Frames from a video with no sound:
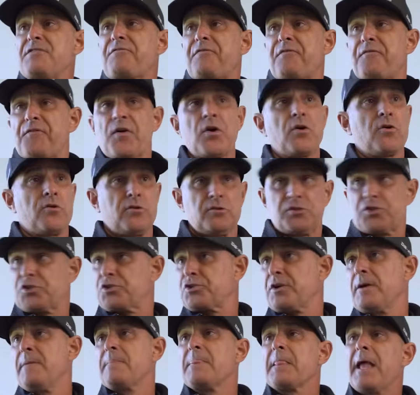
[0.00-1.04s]

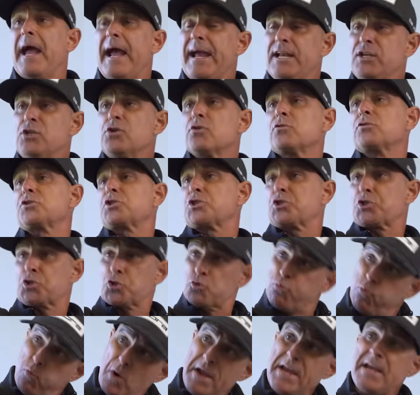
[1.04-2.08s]
first and your
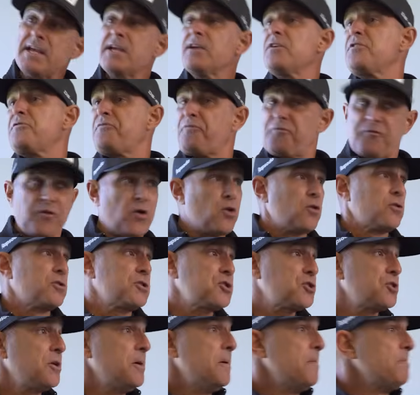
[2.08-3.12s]
swing first,